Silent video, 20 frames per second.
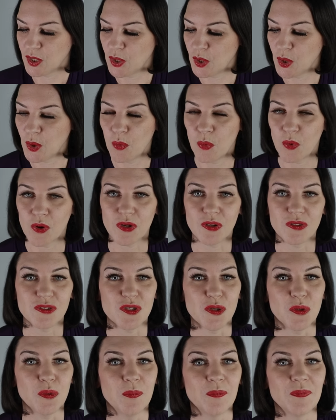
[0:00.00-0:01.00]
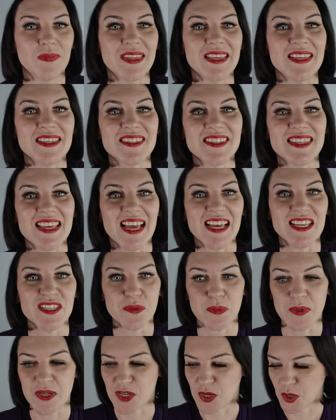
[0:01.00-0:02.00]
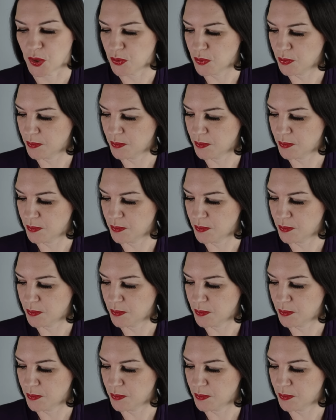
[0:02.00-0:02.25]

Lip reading: What I'll do is, as we go,